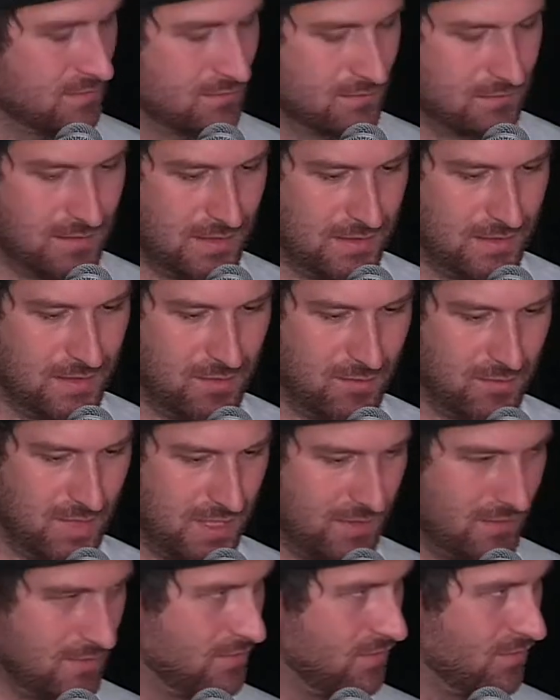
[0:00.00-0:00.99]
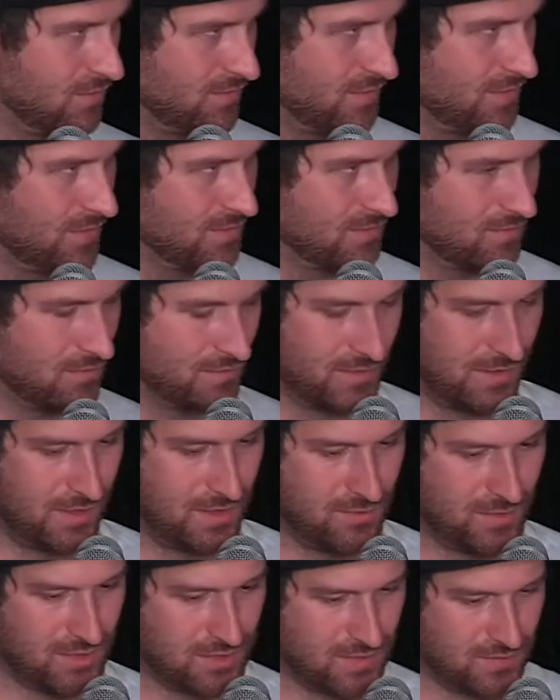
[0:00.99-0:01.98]
that I made of the
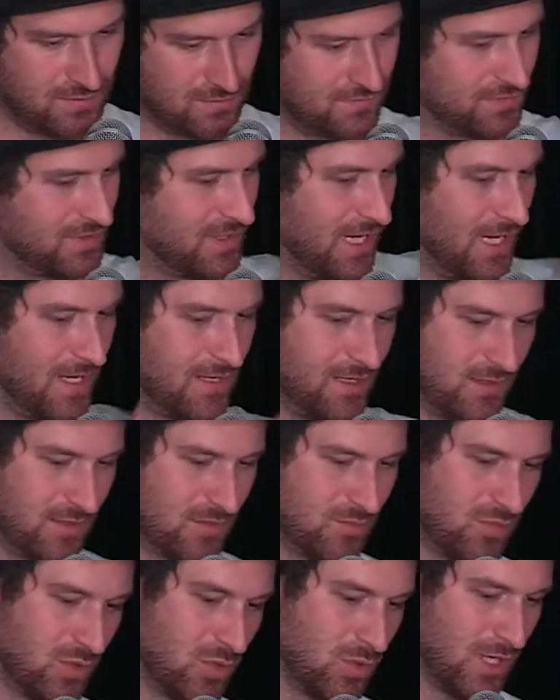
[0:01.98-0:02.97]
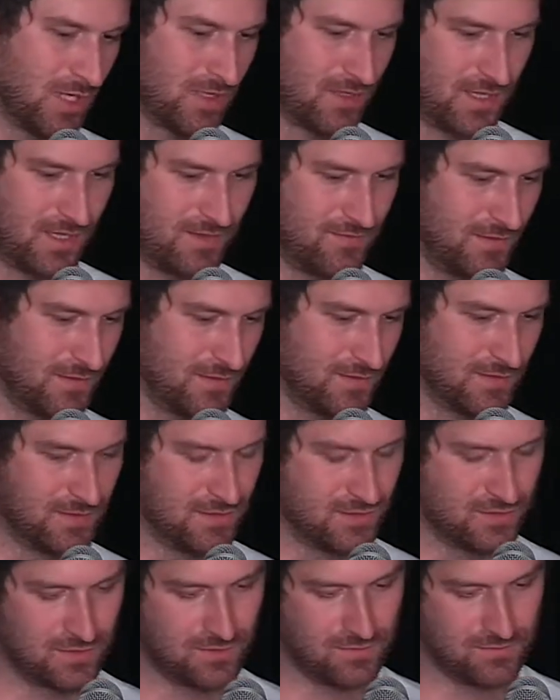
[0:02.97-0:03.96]
images, of scanning the book and having the
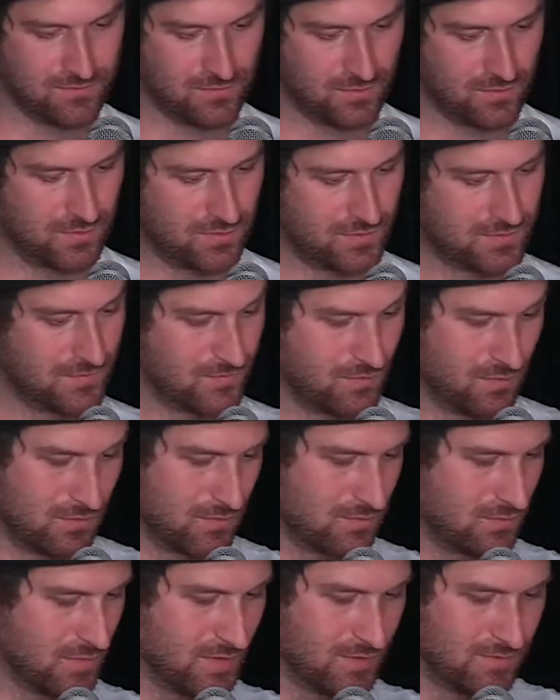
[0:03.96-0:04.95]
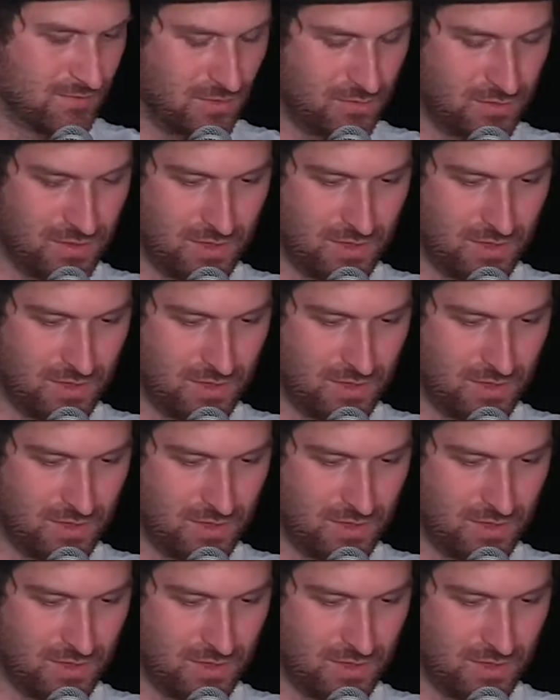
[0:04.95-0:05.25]
digital photos from the